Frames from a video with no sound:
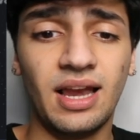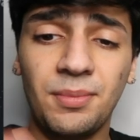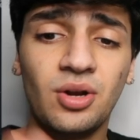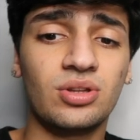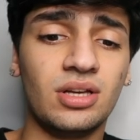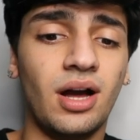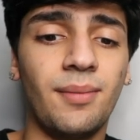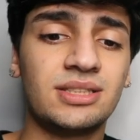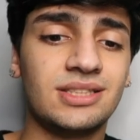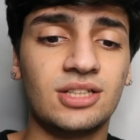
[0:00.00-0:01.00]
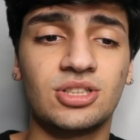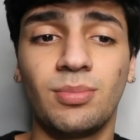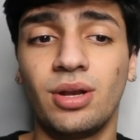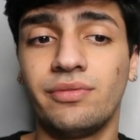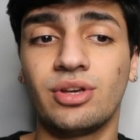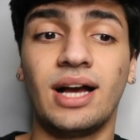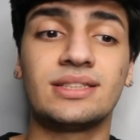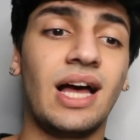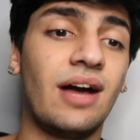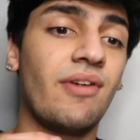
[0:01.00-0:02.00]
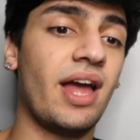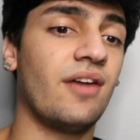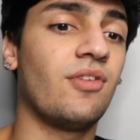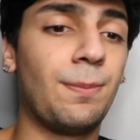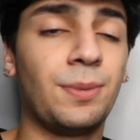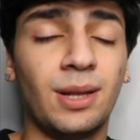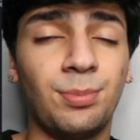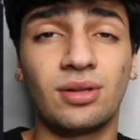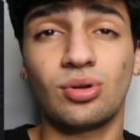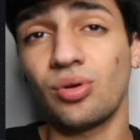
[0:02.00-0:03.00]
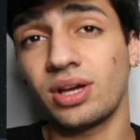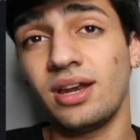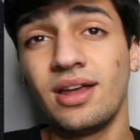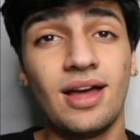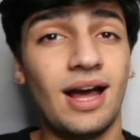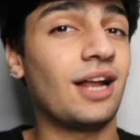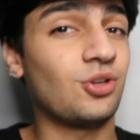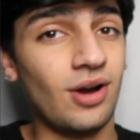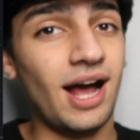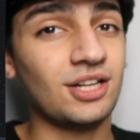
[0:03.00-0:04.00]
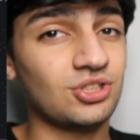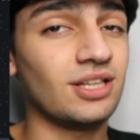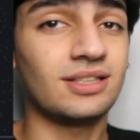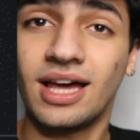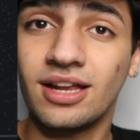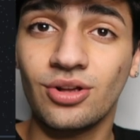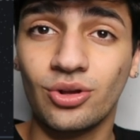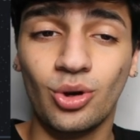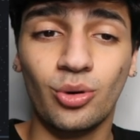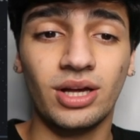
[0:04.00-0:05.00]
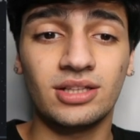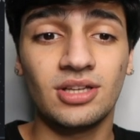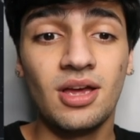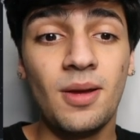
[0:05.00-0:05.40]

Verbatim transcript: Let me know in the comment section below if you guys have ever BNB token and you're actually getting your tokens.